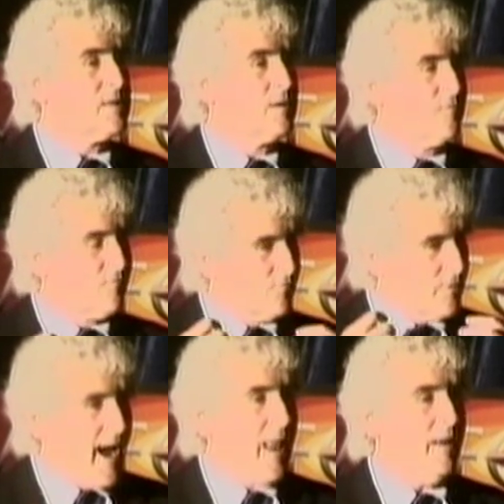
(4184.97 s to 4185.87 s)
the
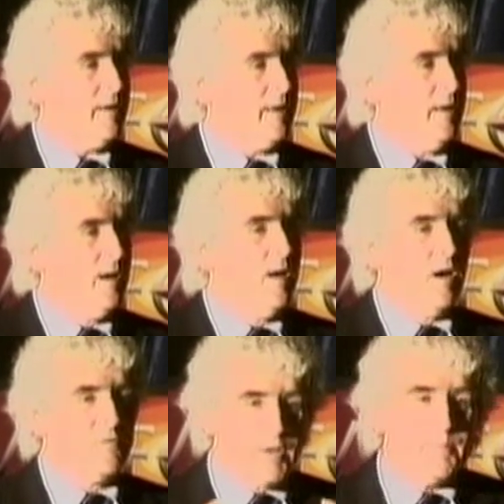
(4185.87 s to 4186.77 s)
reality
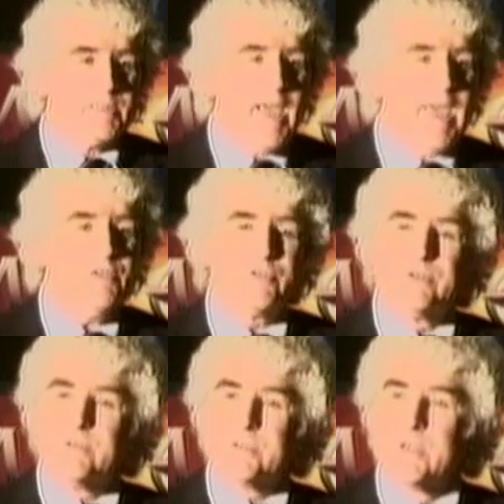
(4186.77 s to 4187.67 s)
of the
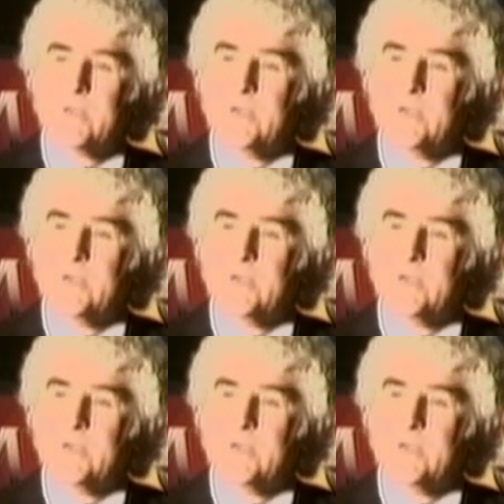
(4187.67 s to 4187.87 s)
limitations